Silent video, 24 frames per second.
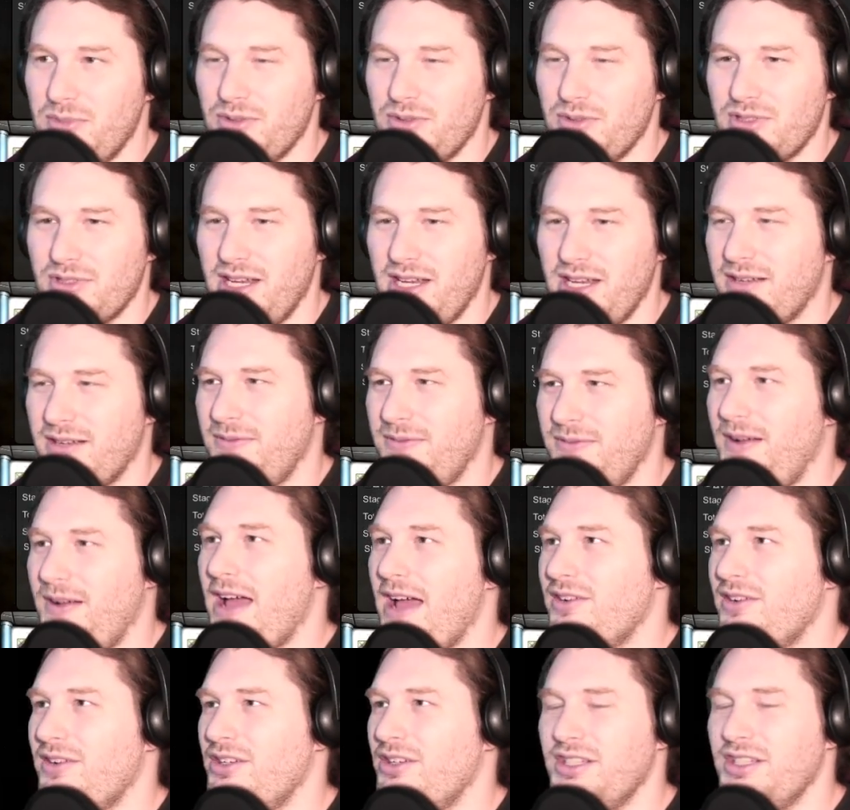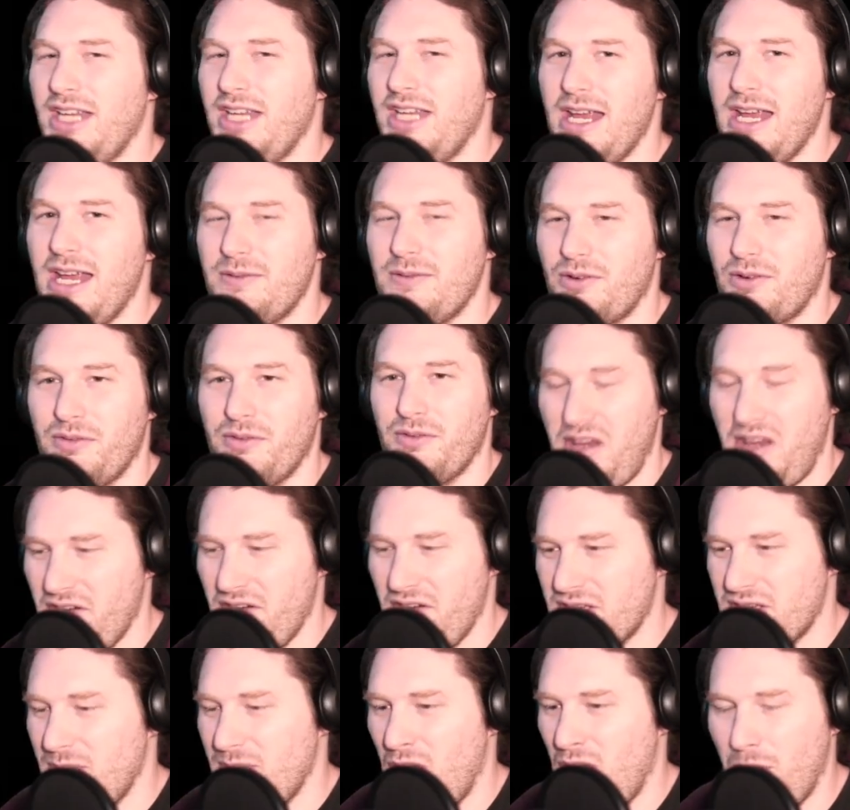It was like $500K for a very
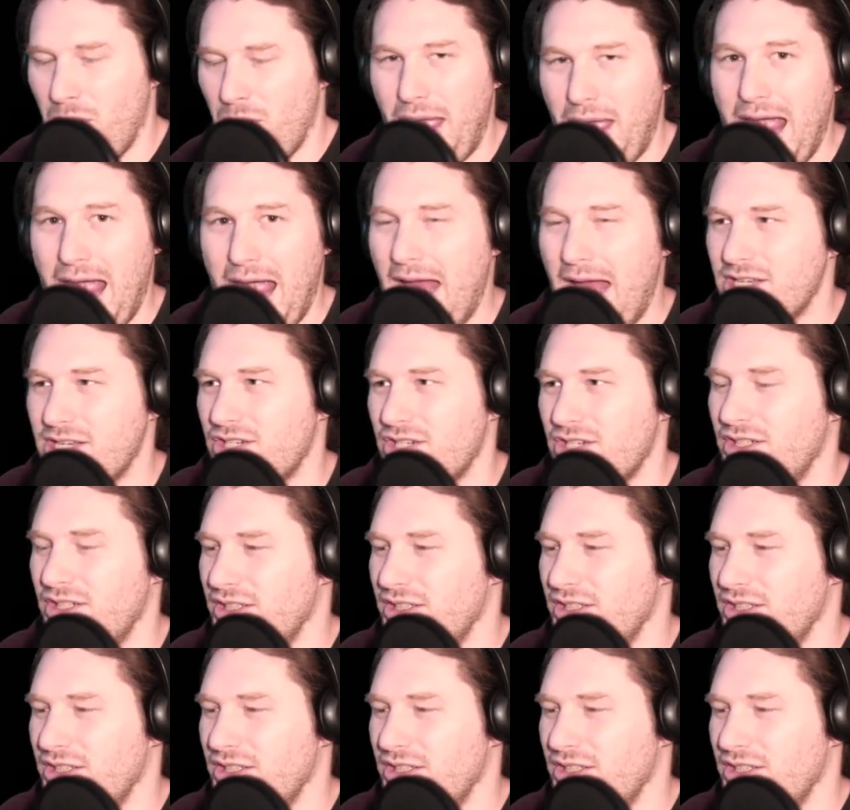small batch.